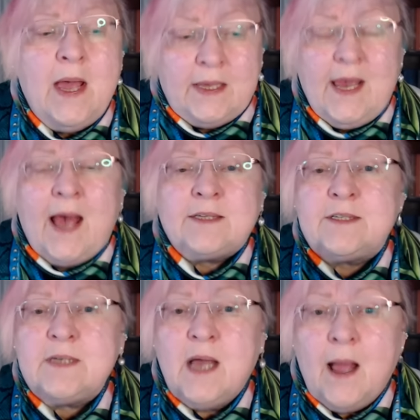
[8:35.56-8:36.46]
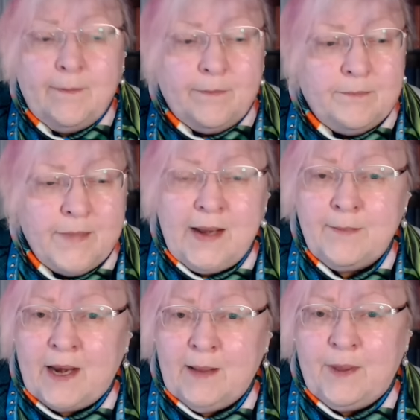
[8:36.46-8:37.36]
Yes, many,
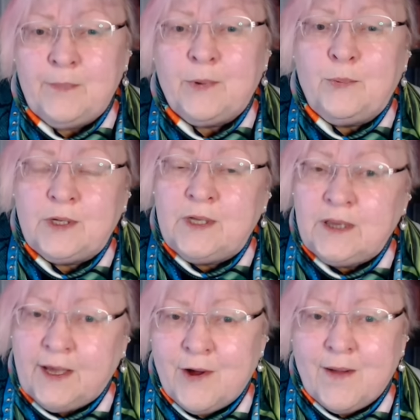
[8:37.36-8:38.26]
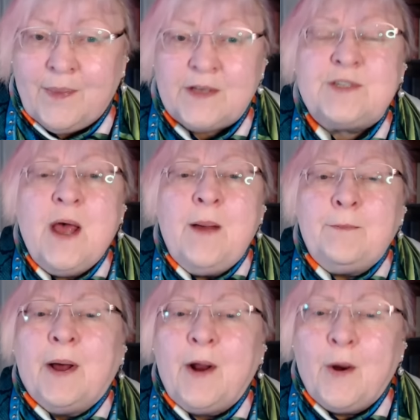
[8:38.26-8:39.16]
many people will click on this,
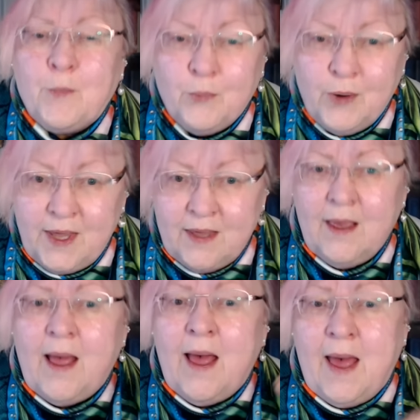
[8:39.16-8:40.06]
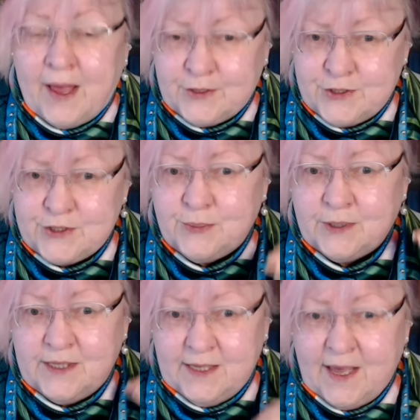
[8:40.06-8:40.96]
but are we
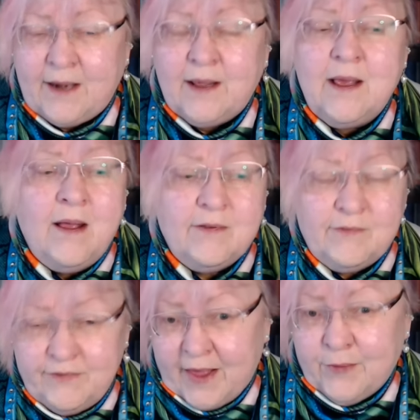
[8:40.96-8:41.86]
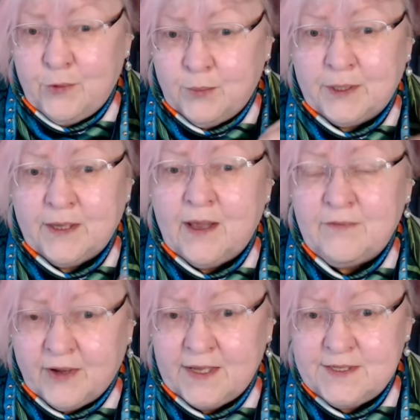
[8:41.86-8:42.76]
actually getting valuable
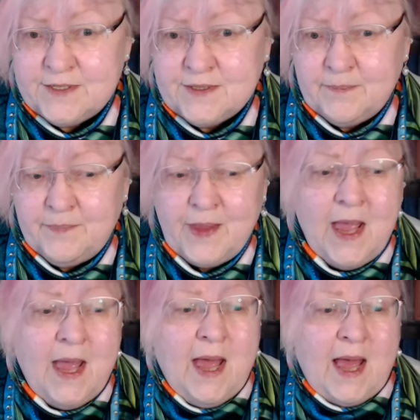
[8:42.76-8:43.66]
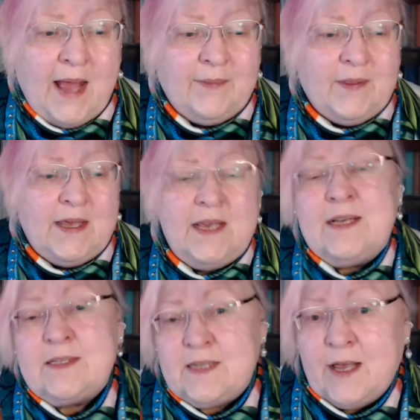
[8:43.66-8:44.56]
advice? And the
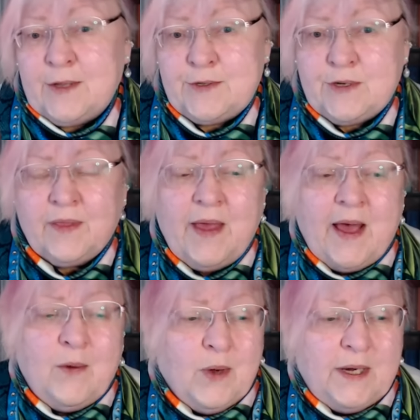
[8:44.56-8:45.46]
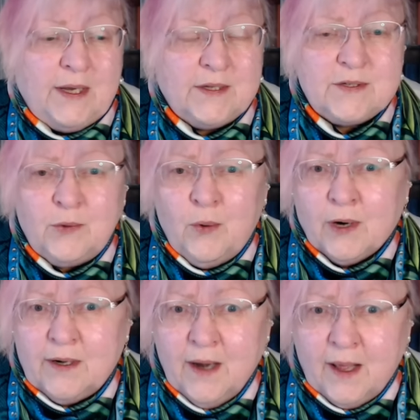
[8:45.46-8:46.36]
easy answer to that one is,
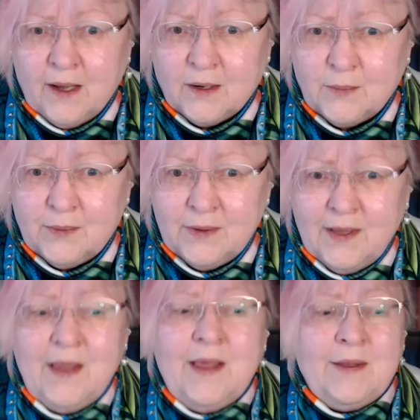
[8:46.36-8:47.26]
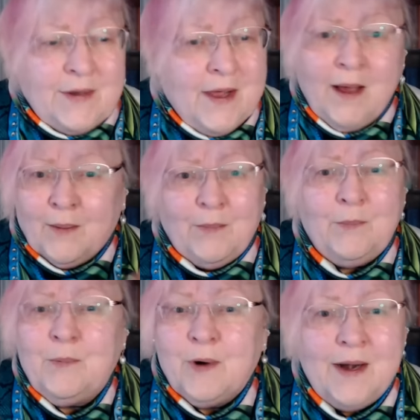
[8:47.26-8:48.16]
Lord, no. No,
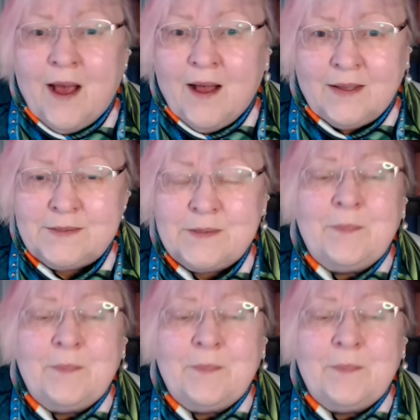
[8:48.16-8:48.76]
we're not.